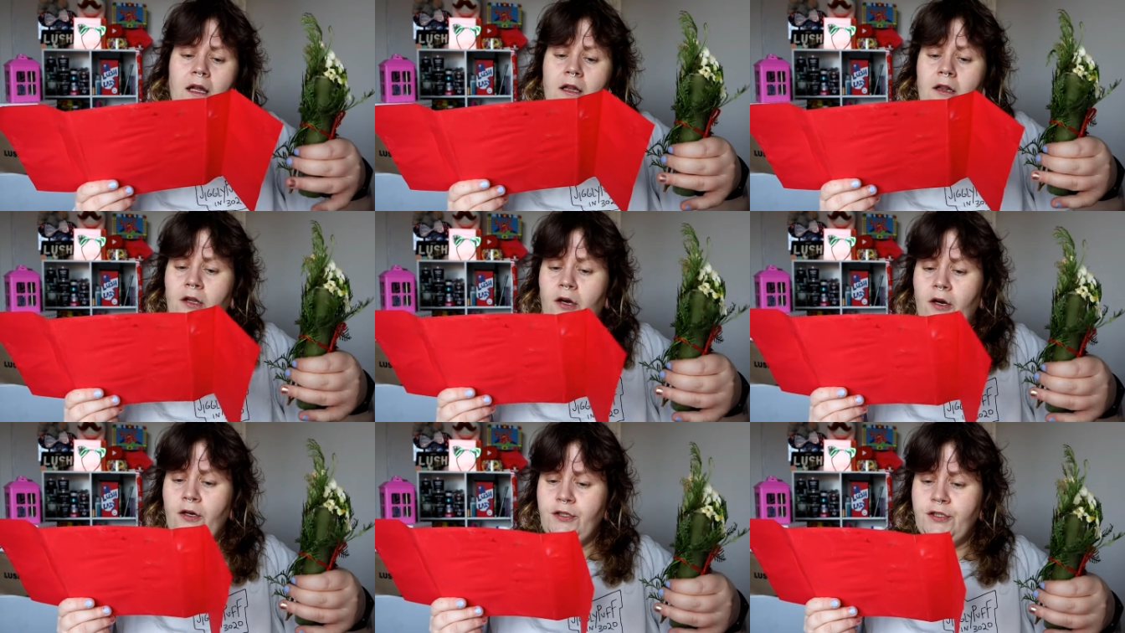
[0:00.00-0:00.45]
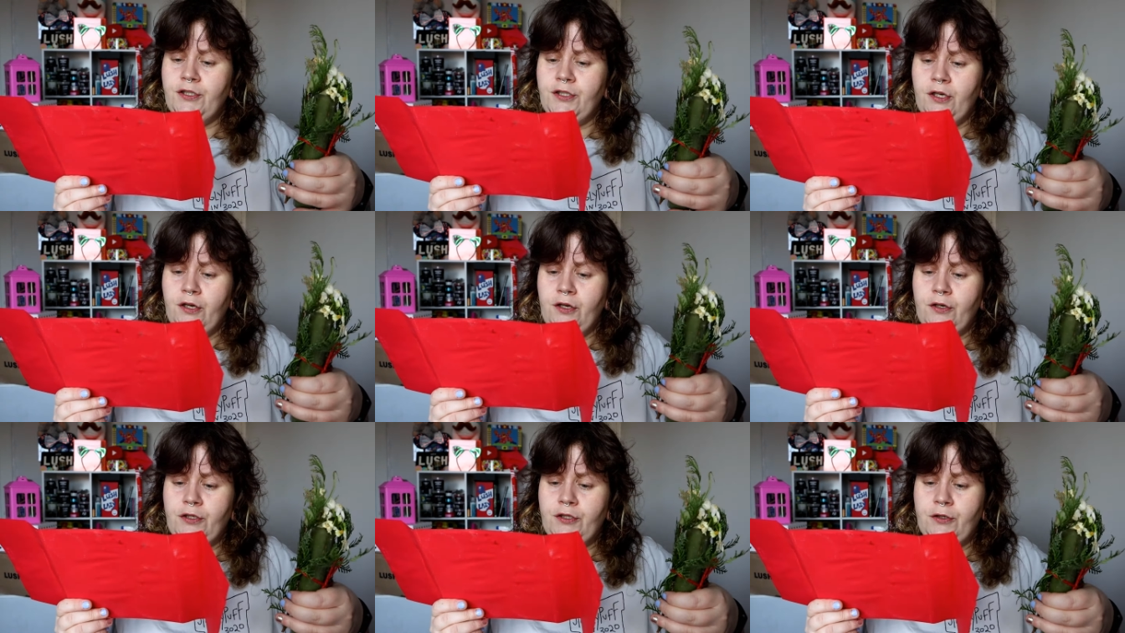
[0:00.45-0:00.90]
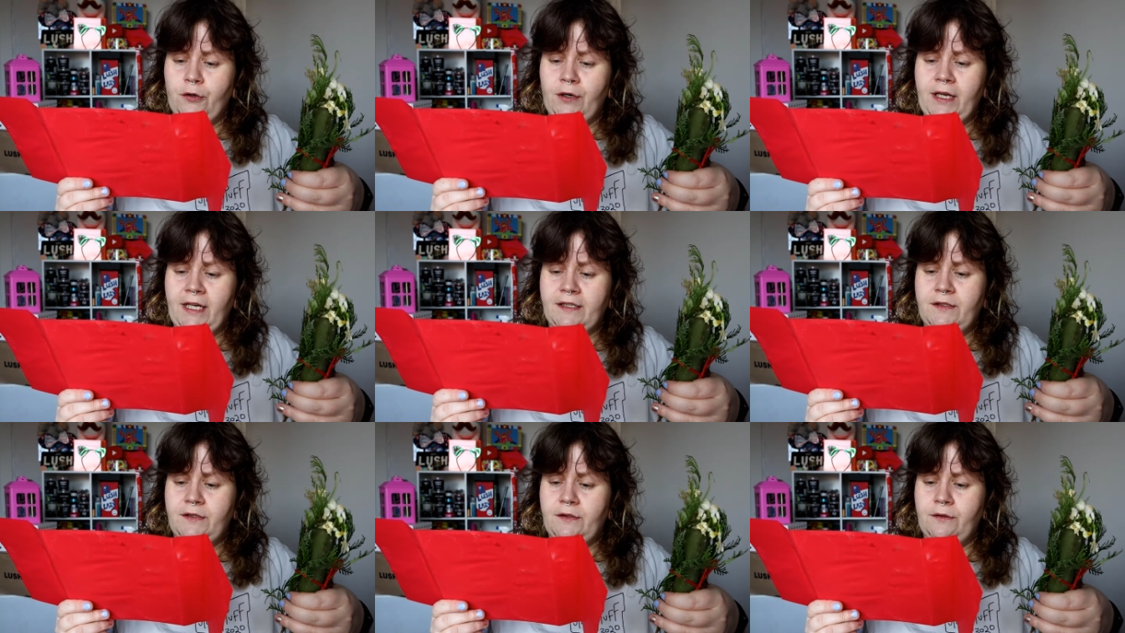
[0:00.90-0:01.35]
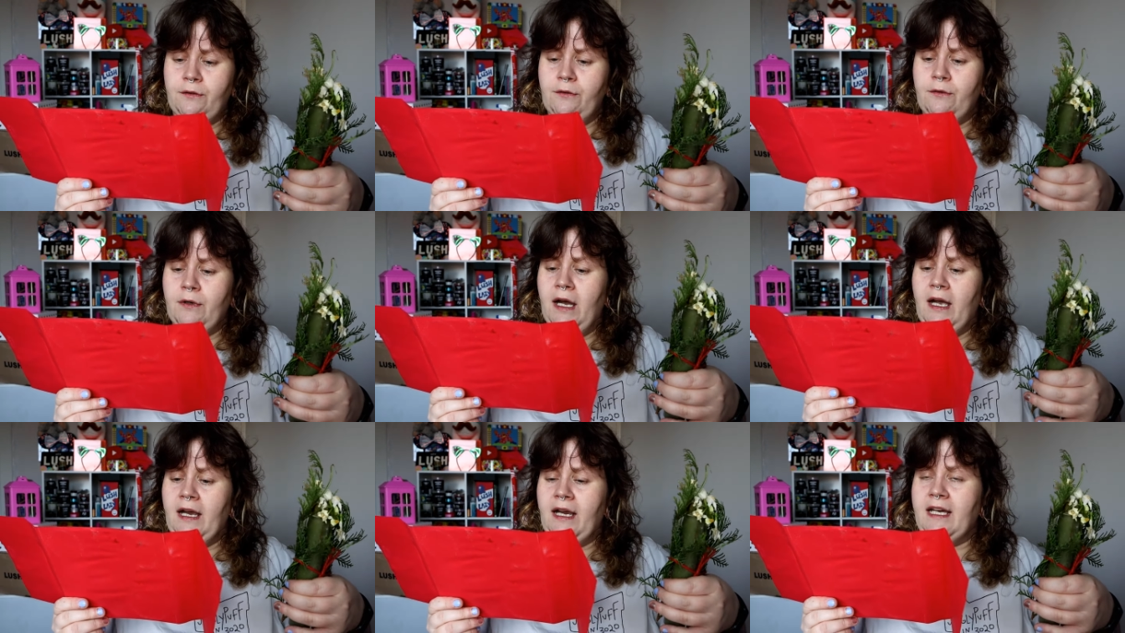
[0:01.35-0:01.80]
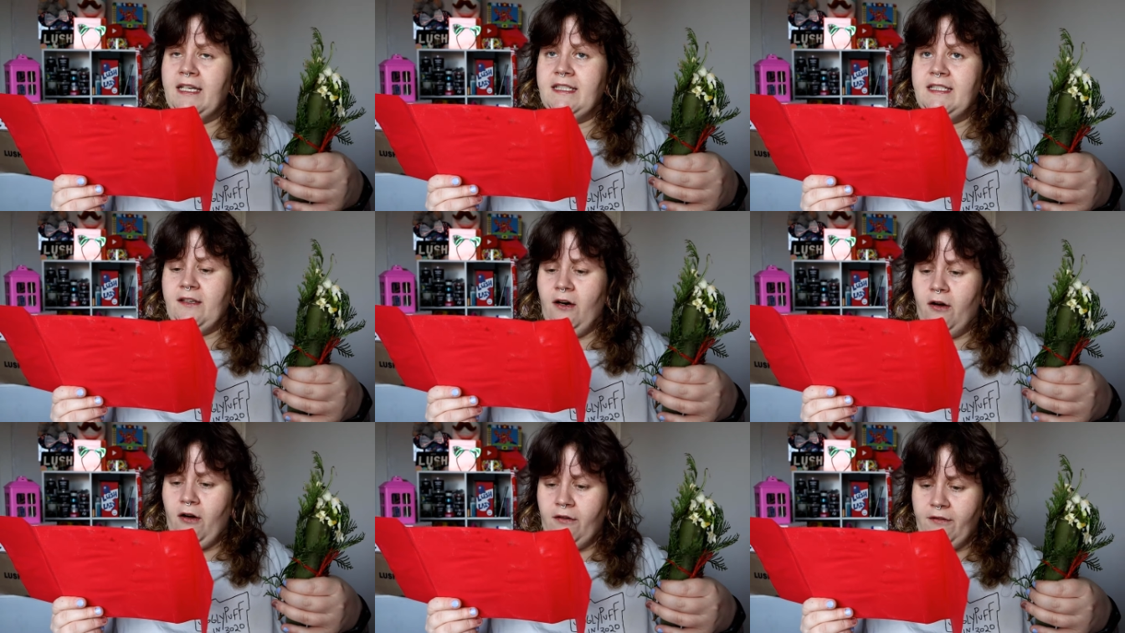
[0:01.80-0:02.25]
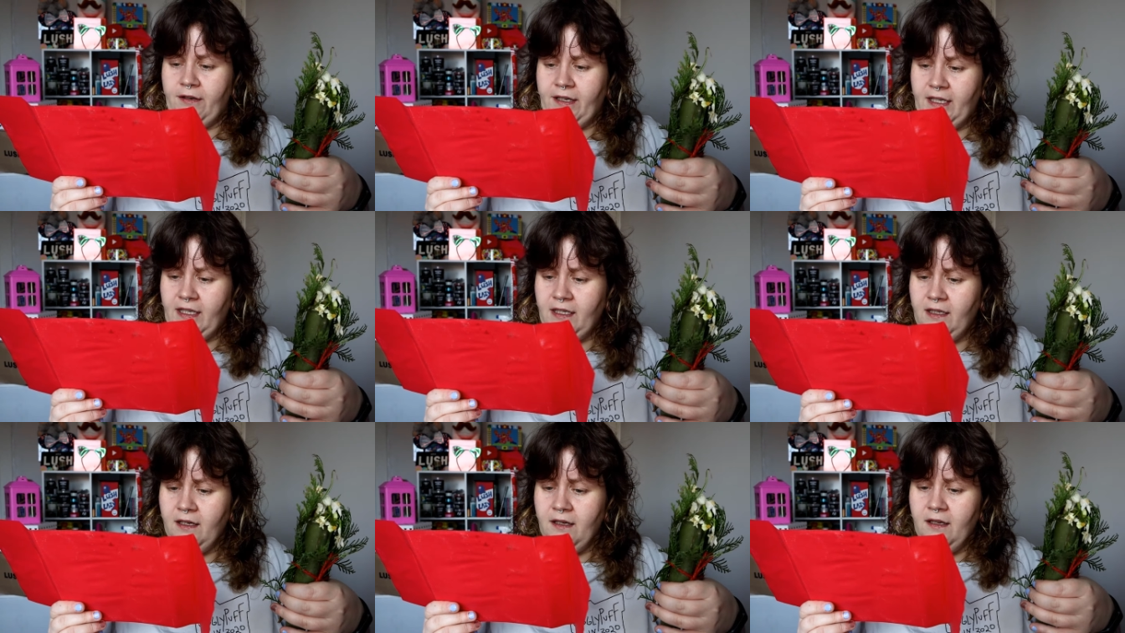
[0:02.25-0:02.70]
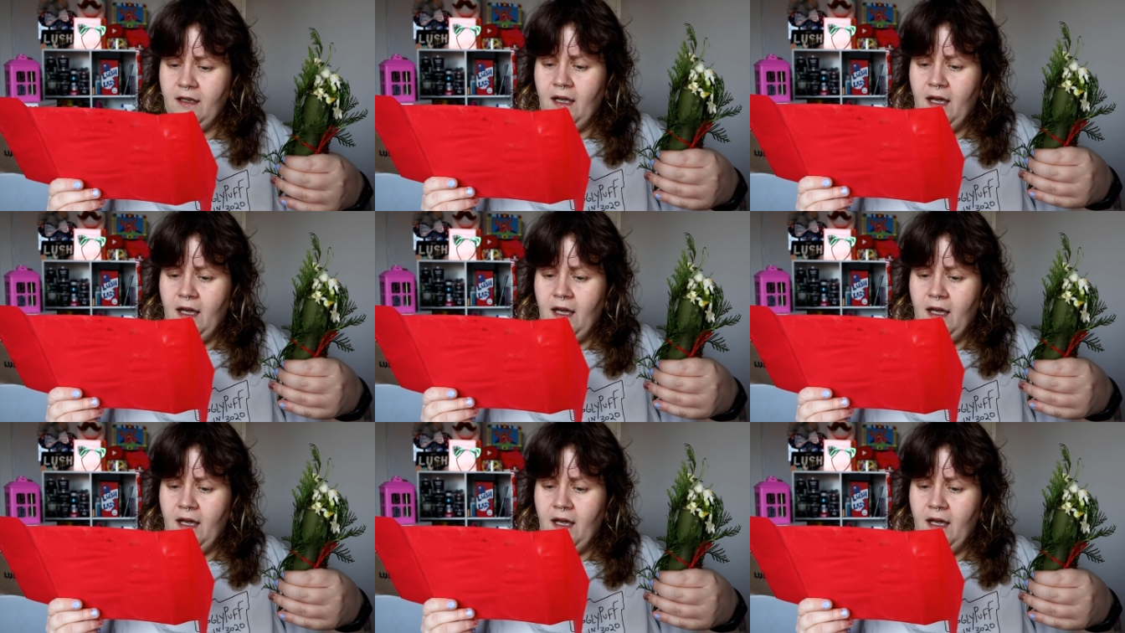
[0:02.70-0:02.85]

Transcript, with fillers: Lush Shogatsu Kazari.